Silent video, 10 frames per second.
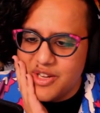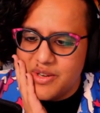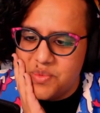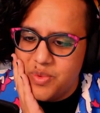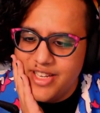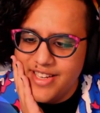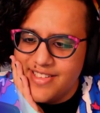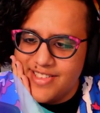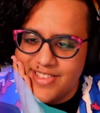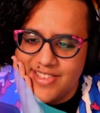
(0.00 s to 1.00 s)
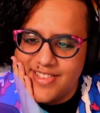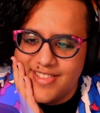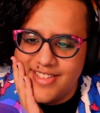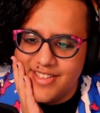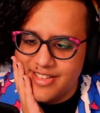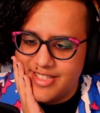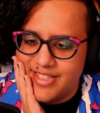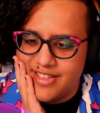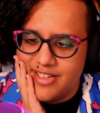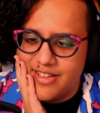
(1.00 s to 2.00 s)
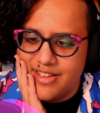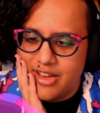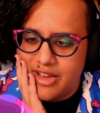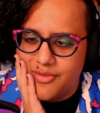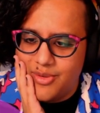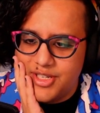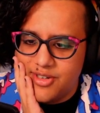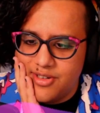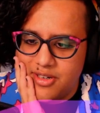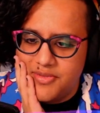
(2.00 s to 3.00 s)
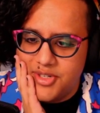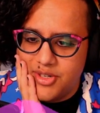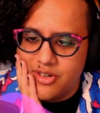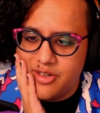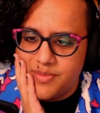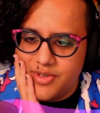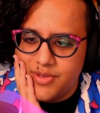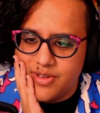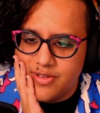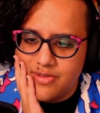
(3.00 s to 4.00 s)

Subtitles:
Weird. Okay, if we turn off dark mode,